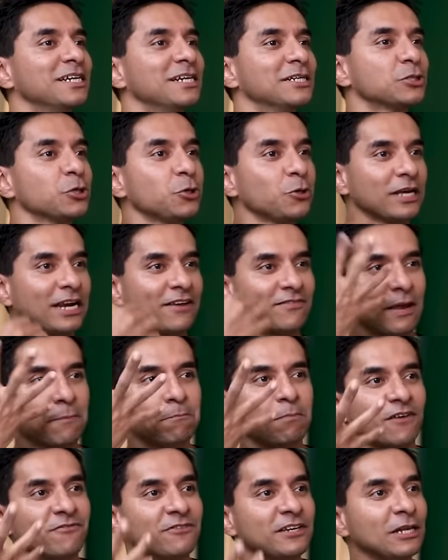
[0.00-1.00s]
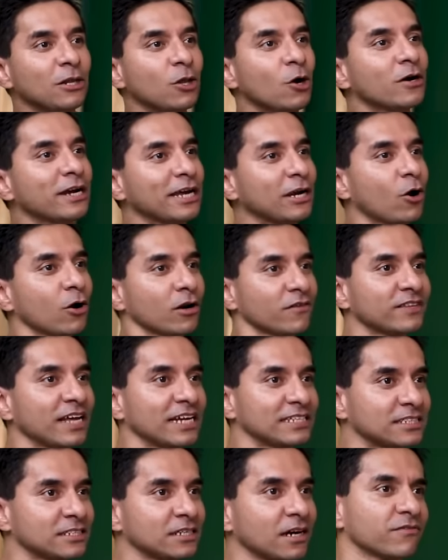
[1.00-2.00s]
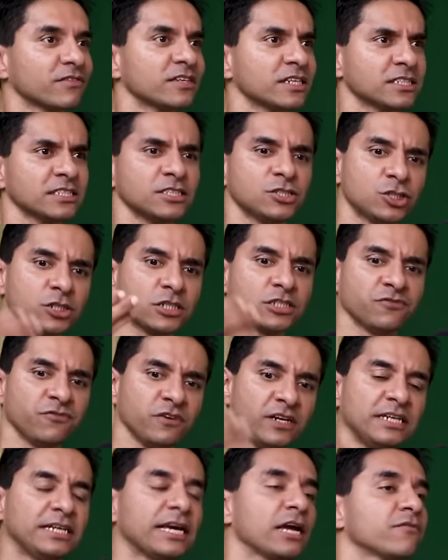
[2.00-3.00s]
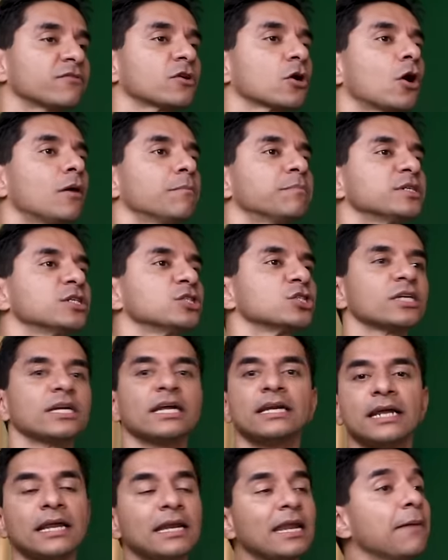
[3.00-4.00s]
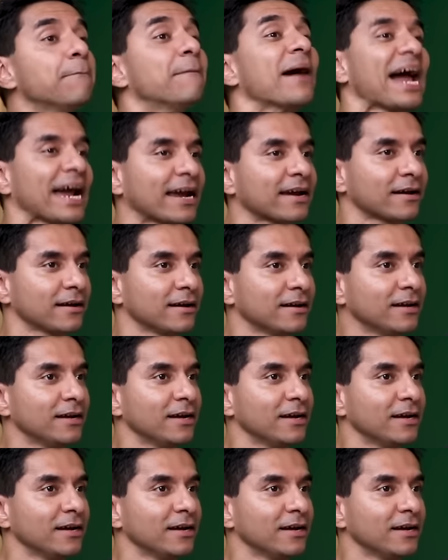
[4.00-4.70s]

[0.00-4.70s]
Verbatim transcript: So you can have that puffy look and all of that stuff. This is just for the day of the competition, and then they're back.